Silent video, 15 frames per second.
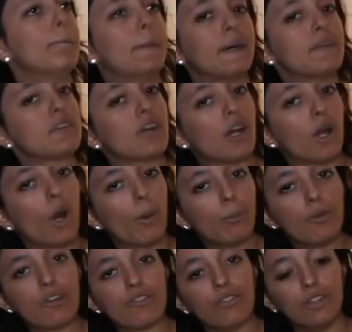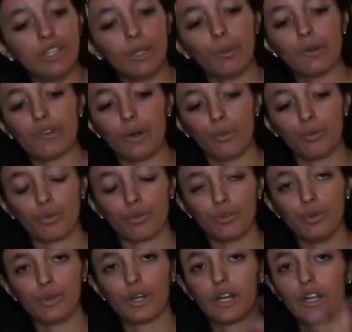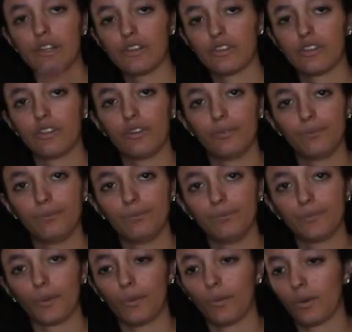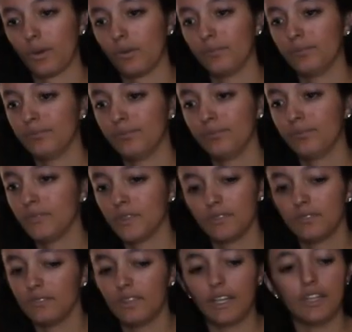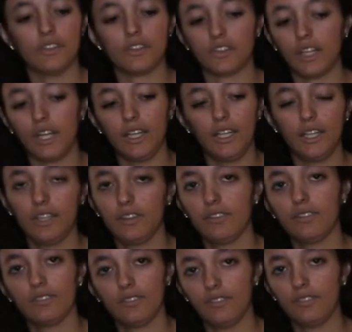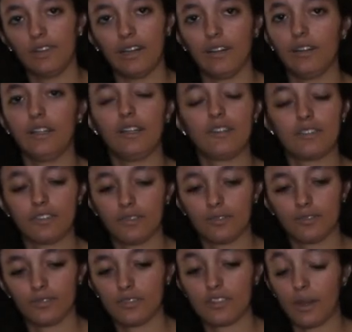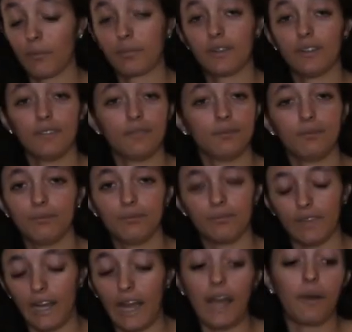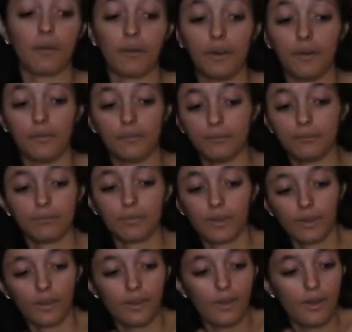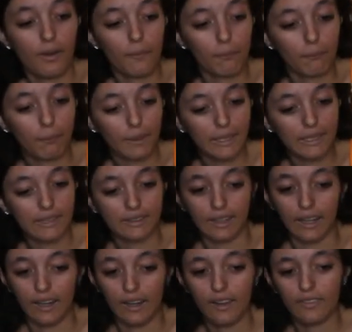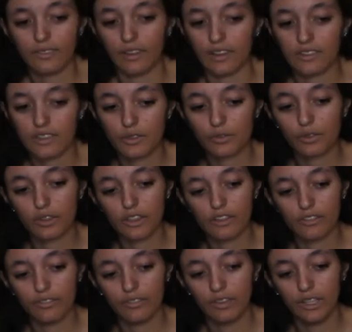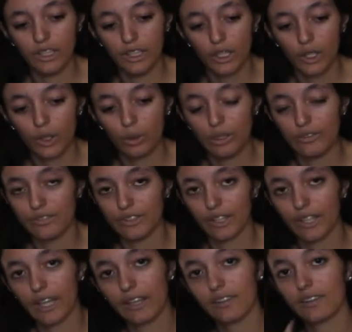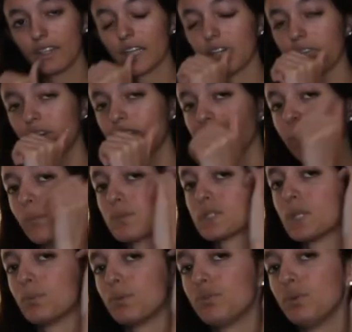But I hope this video was helpful for you guys, or entertaining, at least, something. I don't know. But yeah, that's it for this video. If you liked it, give it a thumbs up.